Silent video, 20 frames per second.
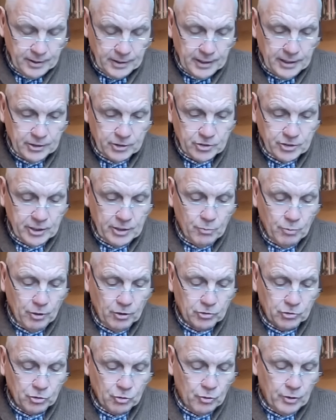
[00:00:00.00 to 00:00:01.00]
Let's see
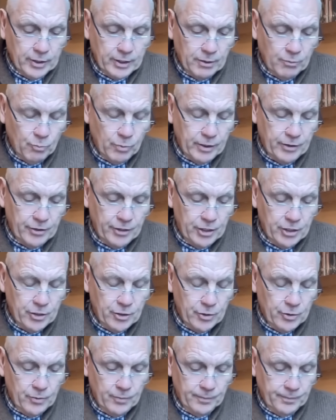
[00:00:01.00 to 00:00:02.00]
what's going on with
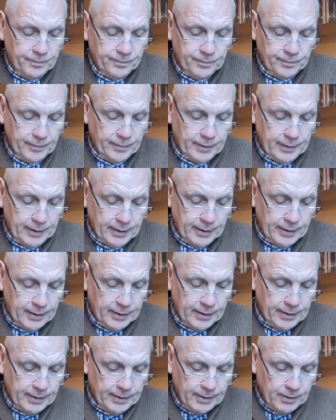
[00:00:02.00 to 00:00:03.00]
you.
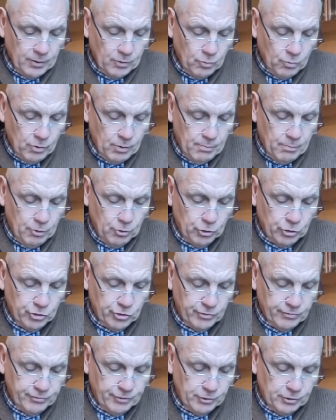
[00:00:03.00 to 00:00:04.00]
One more
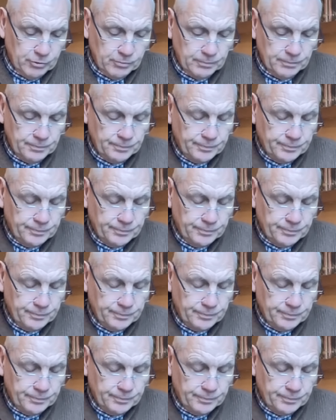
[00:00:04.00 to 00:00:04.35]
shuffle.